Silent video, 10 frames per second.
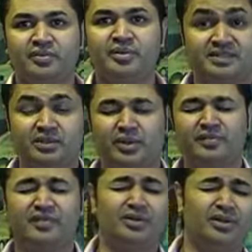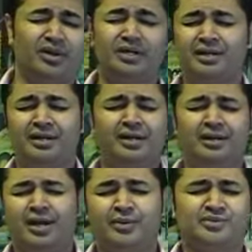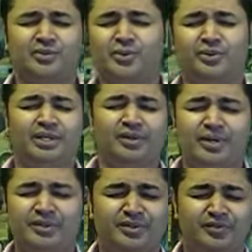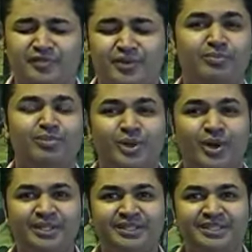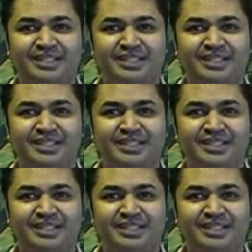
him, so I felt like I was crawling around on the floor blind,